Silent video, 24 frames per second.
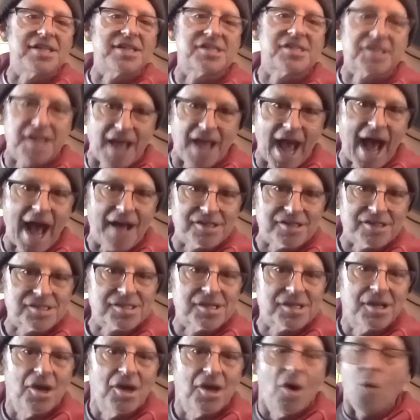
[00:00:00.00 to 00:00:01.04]
a kids
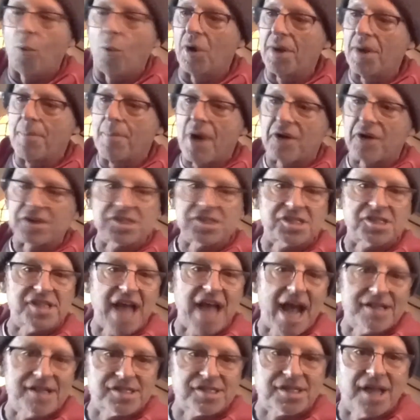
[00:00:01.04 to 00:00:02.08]
cast? What about a
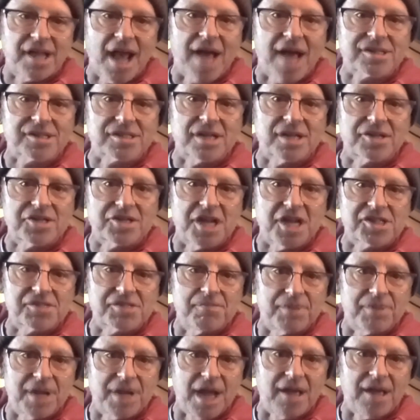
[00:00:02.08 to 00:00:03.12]
stats cast like
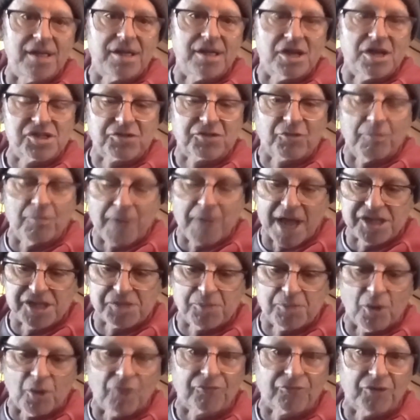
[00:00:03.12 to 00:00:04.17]
Jason Benetti does for
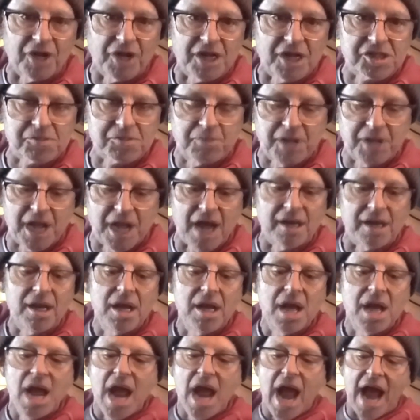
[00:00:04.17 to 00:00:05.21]
baseball for
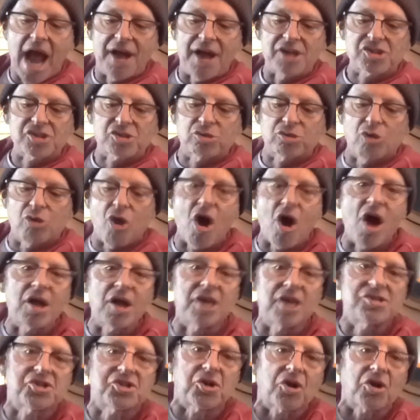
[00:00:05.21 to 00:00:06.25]
ESPN? And as
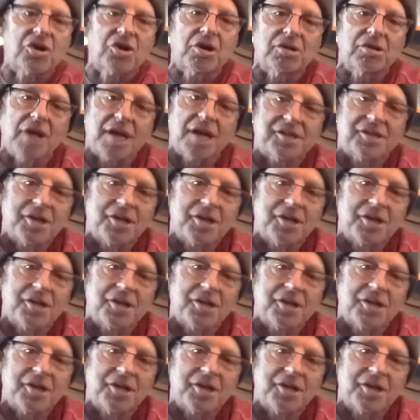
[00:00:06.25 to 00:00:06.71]
long as you're